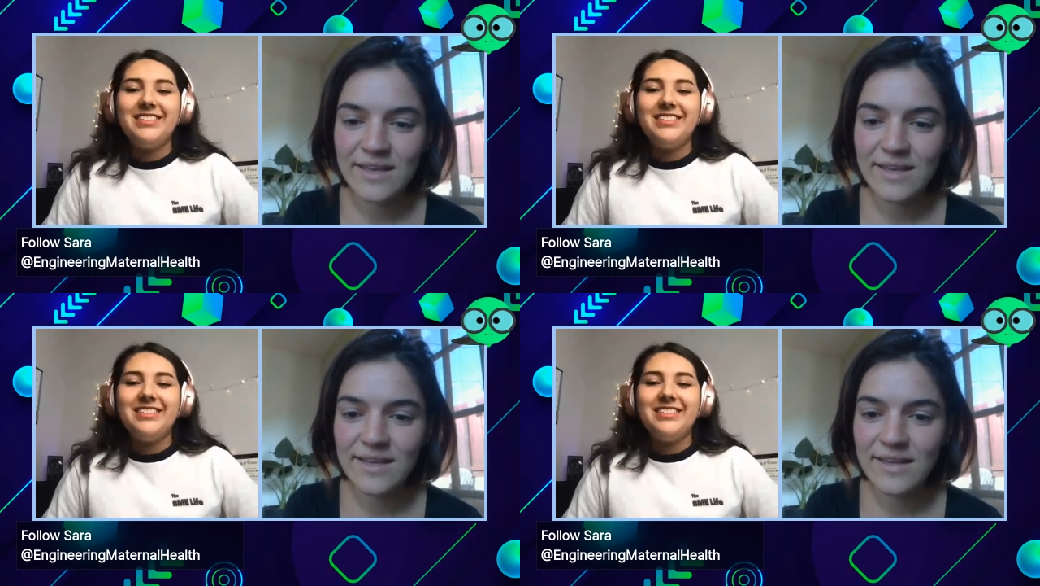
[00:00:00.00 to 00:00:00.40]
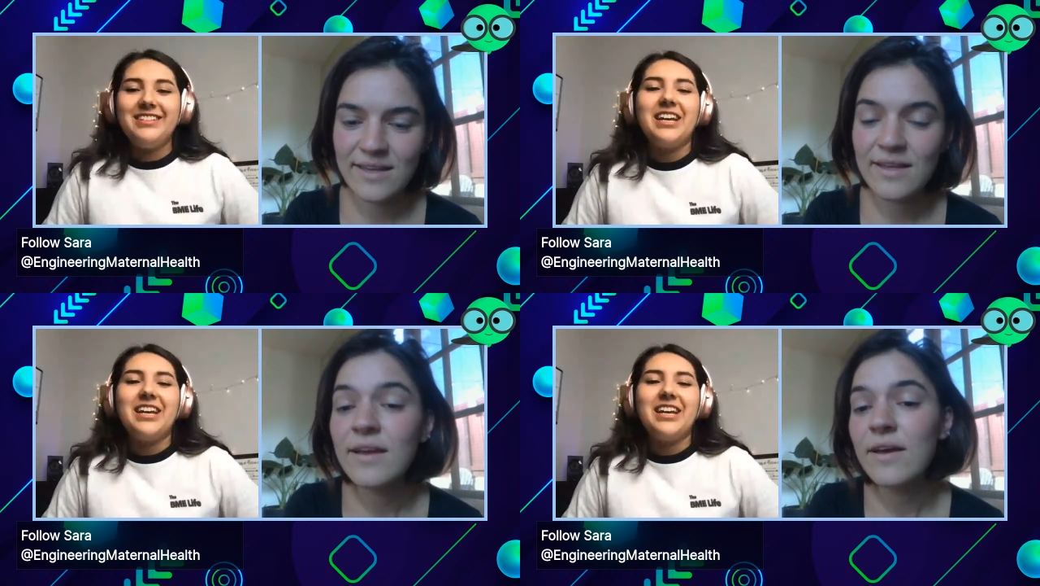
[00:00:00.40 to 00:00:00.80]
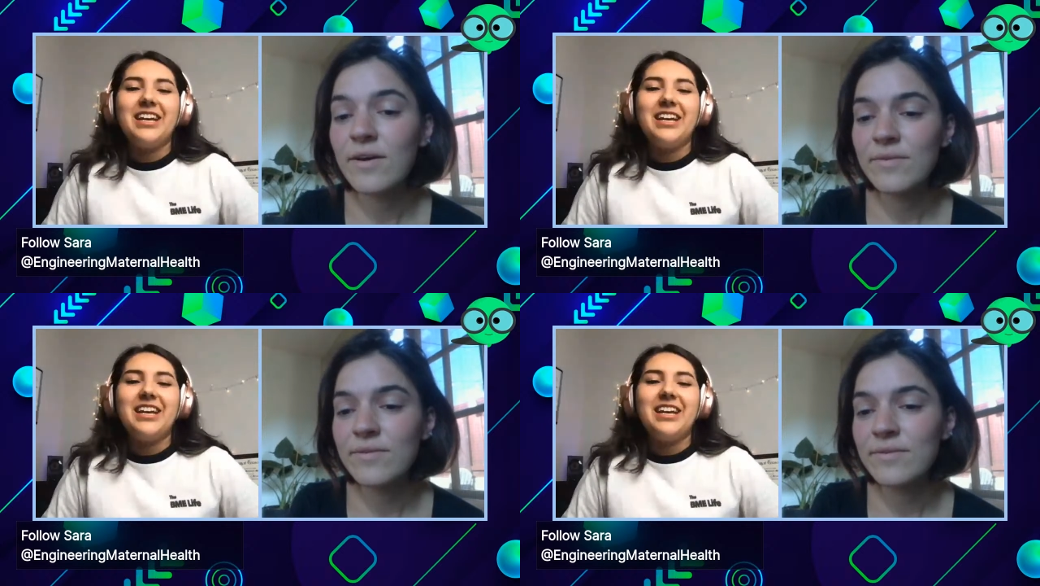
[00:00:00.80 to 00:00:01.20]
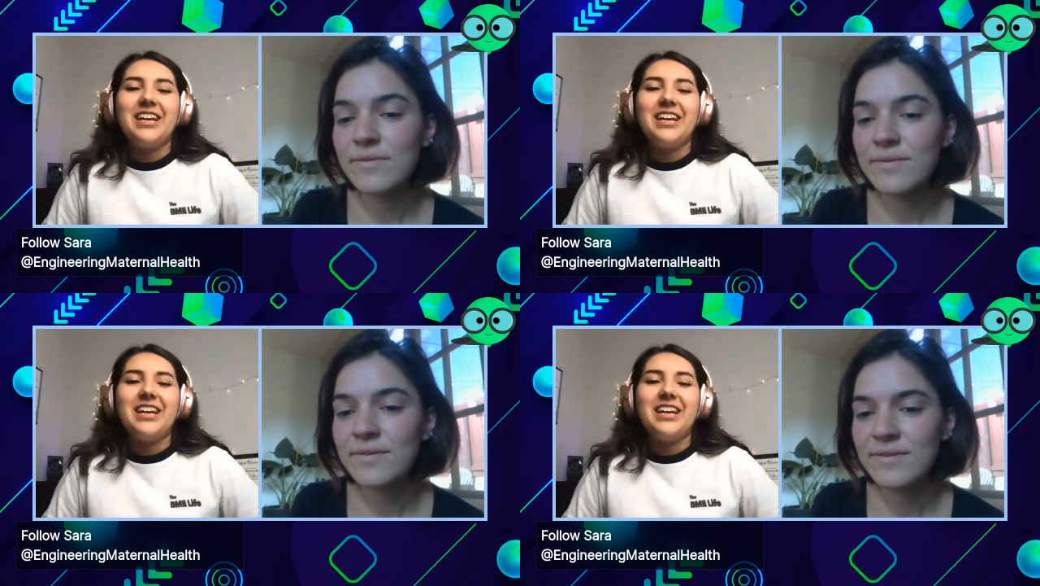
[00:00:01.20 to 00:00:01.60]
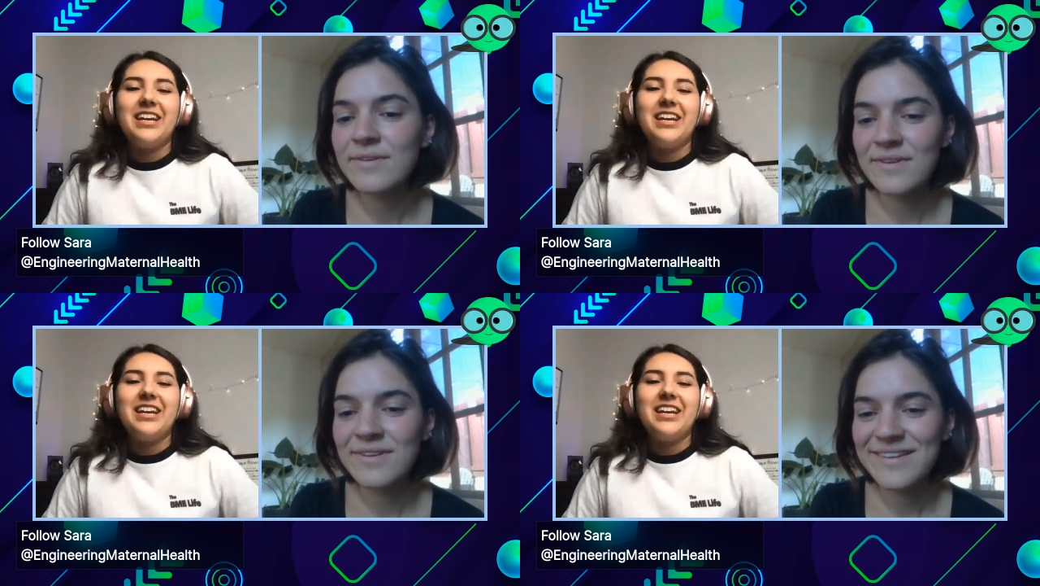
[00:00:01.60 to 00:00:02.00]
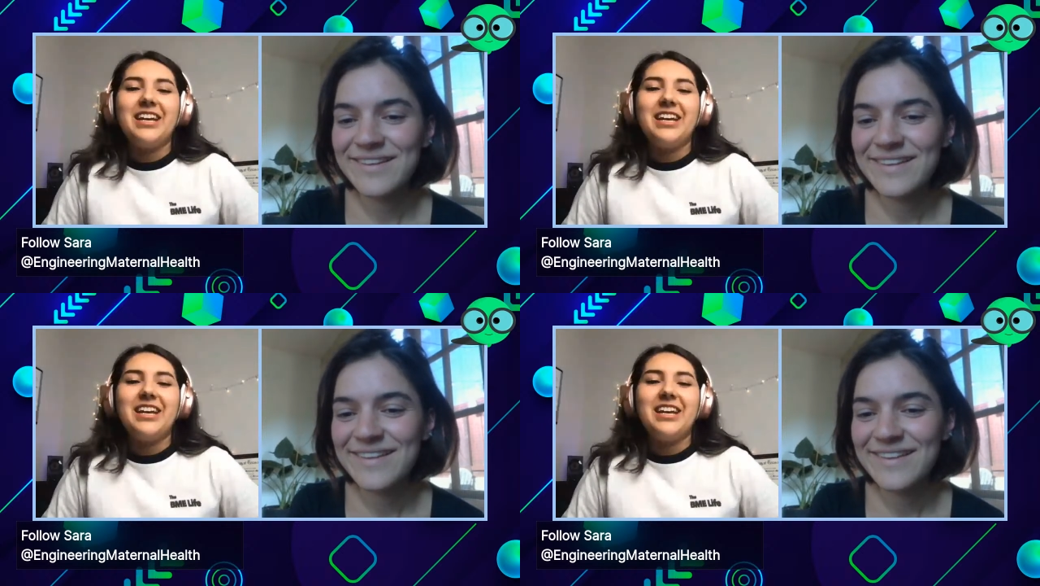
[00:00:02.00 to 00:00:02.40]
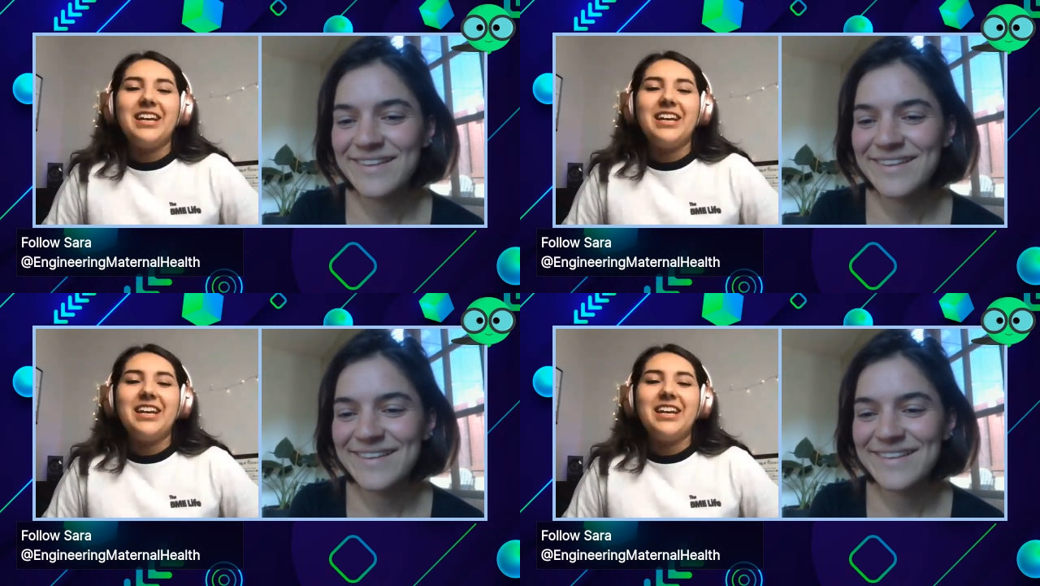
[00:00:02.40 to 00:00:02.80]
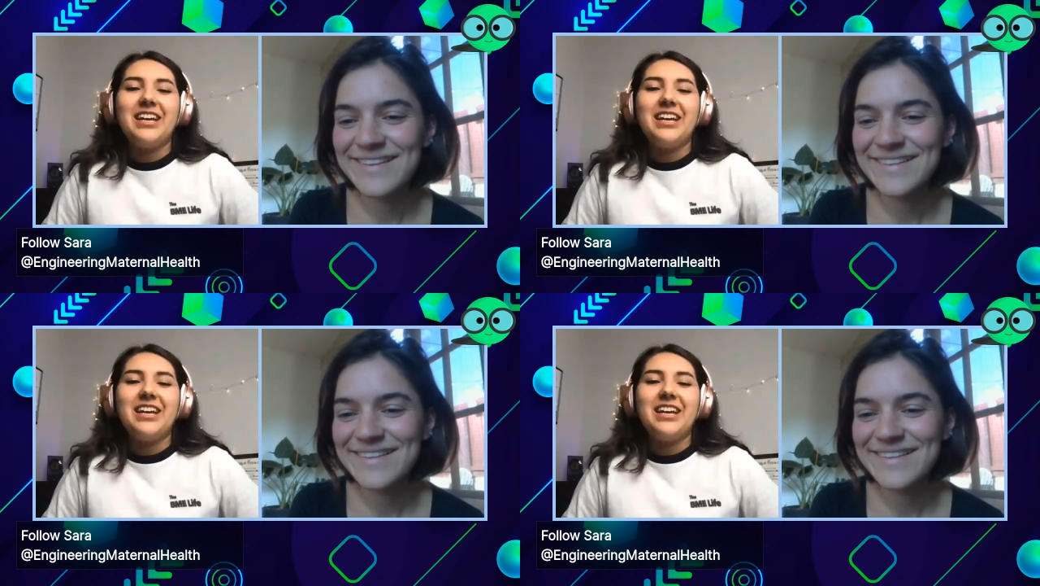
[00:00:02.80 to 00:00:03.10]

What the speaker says: Nobody speaks.